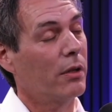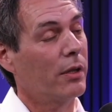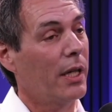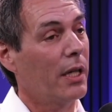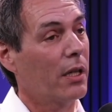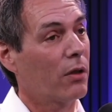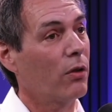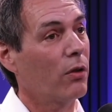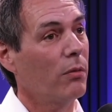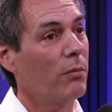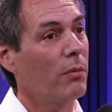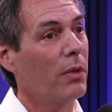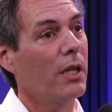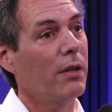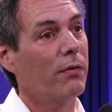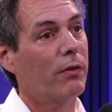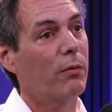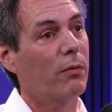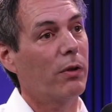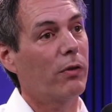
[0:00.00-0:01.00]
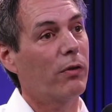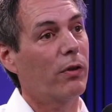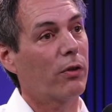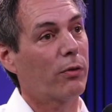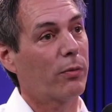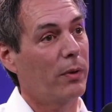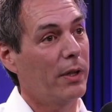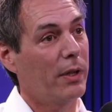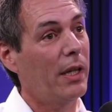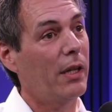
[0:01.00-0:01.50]
couldn't believe the
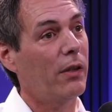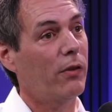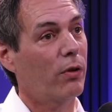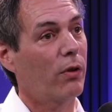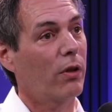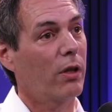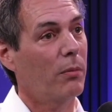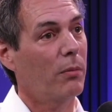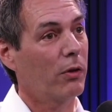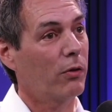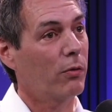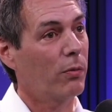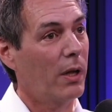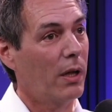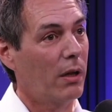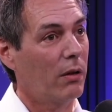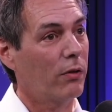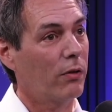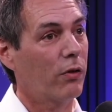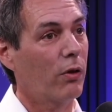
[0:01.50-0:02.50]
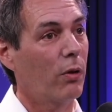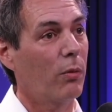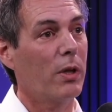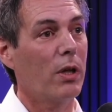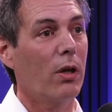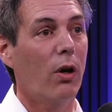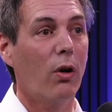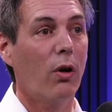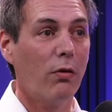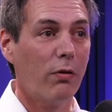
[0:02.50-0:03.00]
results when they saw them as well. So we
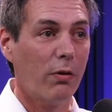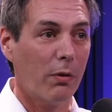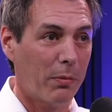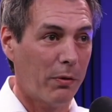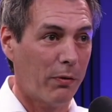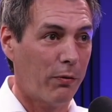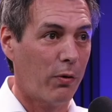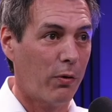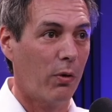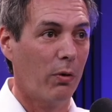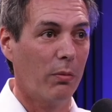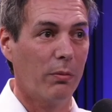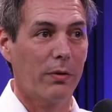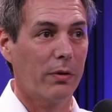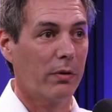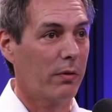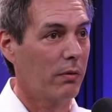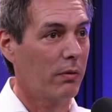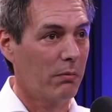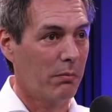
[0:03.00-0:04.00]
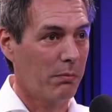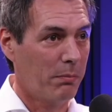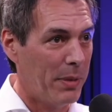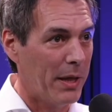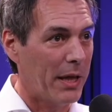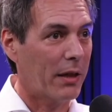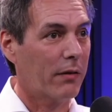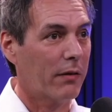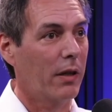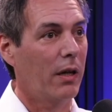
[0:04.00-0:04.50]
overperformed
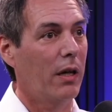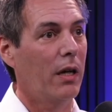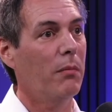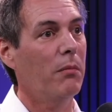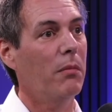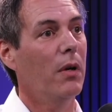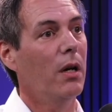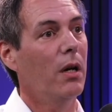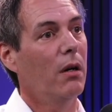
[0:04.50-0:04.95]
big time.